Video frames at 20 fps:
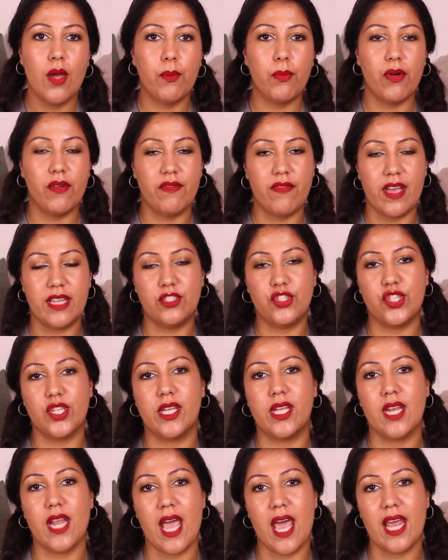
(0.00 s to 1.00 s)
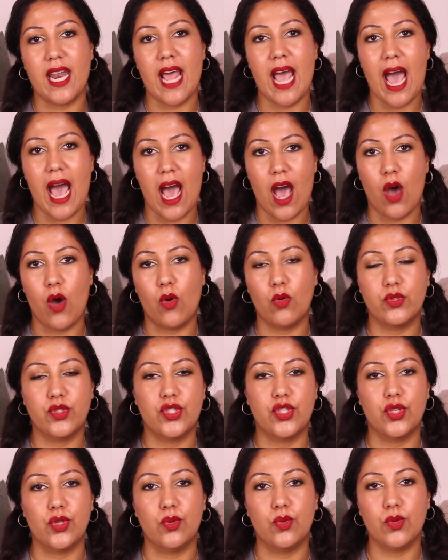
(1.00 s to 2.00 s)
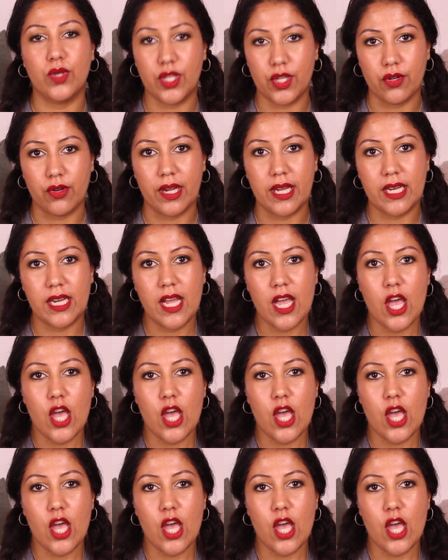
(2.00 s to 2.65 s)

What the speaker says: prevention, and how to cure it.